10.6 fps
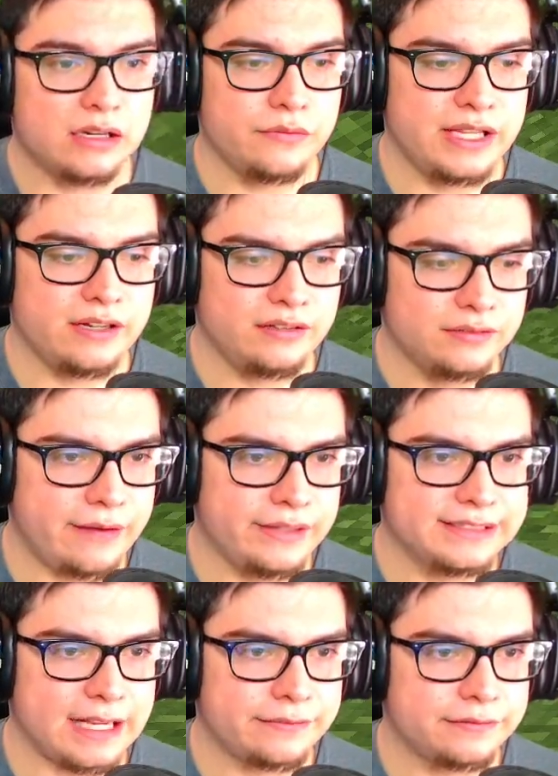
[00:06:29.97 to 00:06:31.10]
back over here, gravity
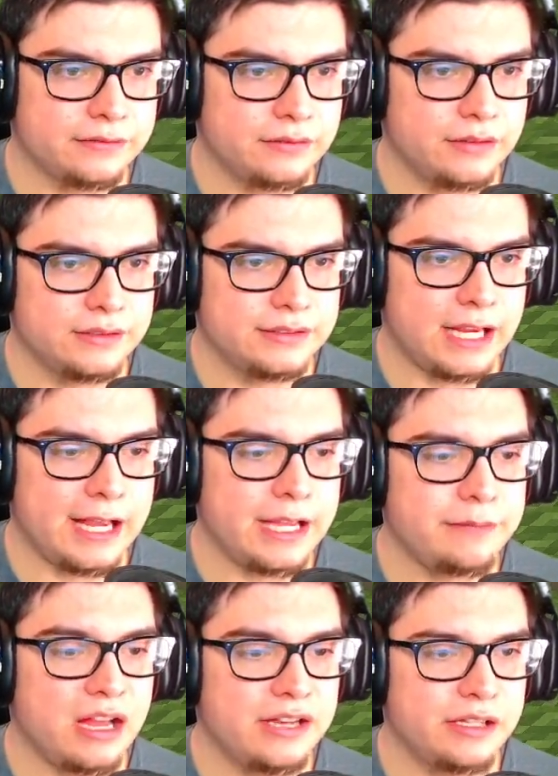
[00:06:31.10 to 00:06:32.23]
staff.
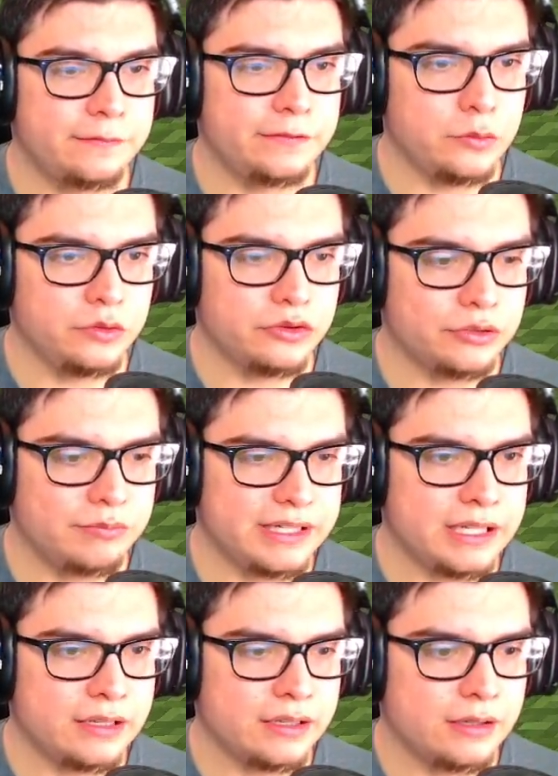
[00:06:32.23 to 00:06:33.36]
Time to float, little
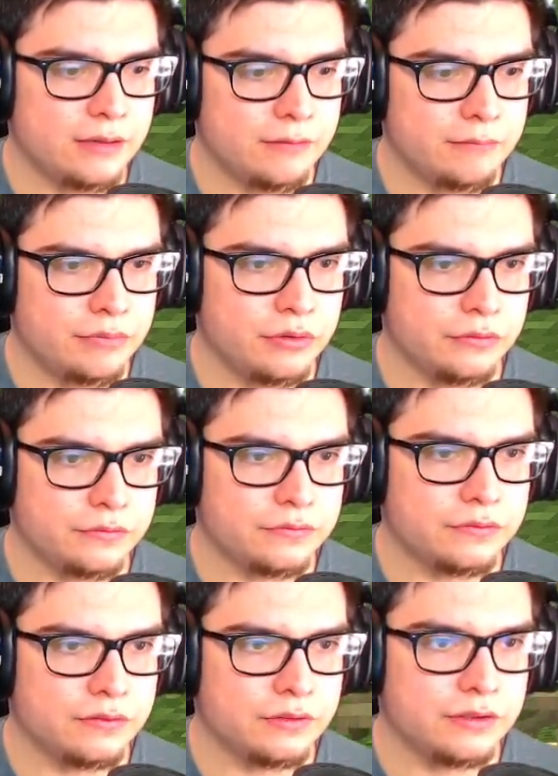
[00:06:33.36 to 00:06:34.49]
buddy.
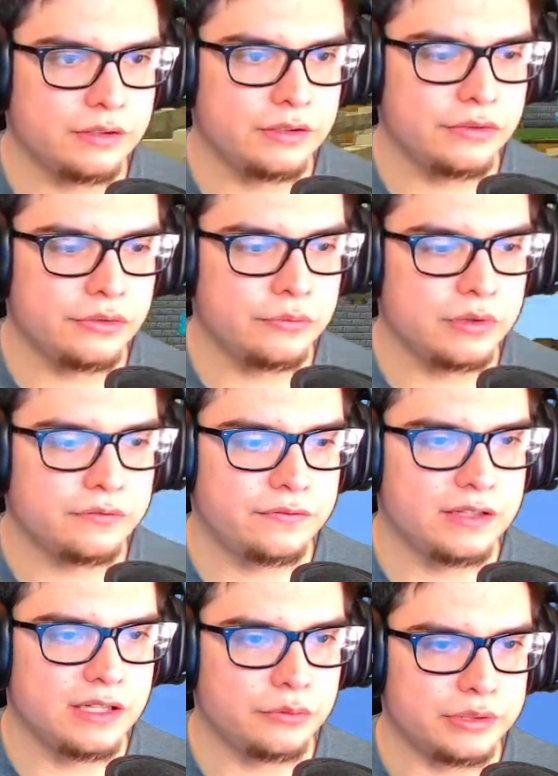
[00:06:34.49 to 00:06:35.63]
Poof. You will
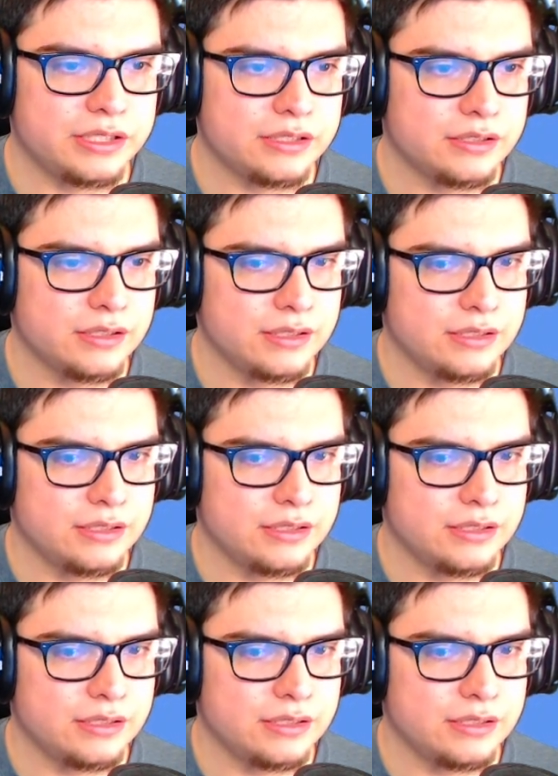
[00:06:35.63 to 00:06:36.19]
float.